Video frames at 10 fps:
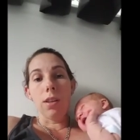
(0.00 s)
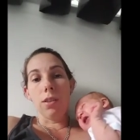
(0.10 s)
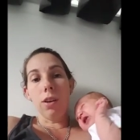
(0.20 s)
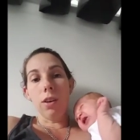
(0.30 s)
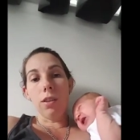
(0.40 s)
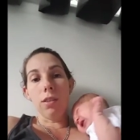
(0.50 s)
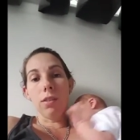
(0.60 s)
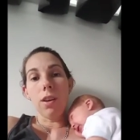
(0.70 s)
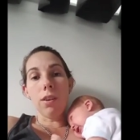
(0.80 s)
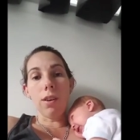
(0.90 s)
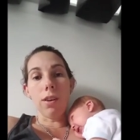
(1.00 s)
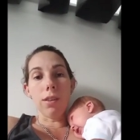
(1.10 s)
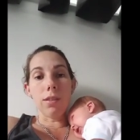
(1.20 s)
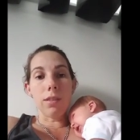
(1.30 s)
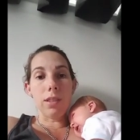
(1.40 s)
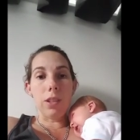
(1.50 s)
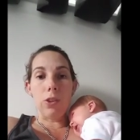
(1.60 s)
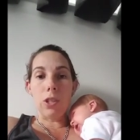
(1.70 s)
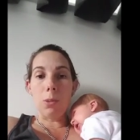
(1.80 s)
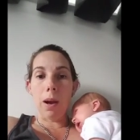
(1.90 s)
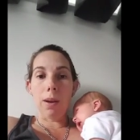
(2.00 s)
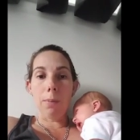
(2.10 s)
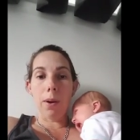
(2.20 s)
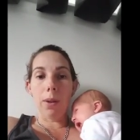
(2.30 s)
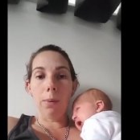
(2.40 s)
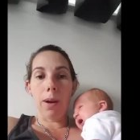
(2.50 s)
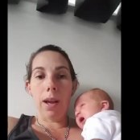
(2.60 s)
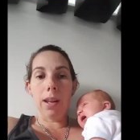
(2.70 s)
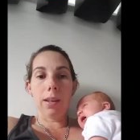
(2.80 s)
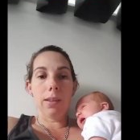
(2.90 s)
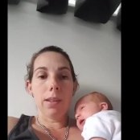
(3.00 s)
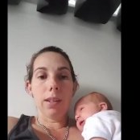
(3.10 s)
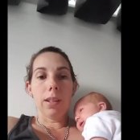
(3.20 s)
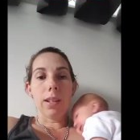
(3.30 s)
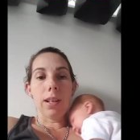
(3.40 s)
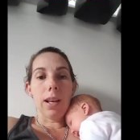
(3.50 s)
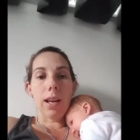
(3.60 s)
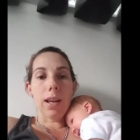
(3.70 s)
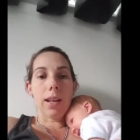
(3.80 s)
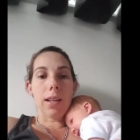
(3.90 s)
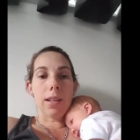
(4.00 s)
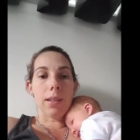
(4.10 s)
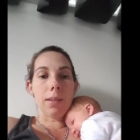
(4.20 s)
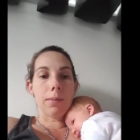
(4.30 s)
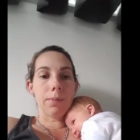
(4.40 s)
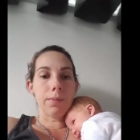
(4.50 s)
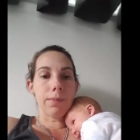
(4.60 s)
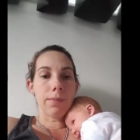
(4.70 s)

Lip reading: not long until she's back at birth weight. And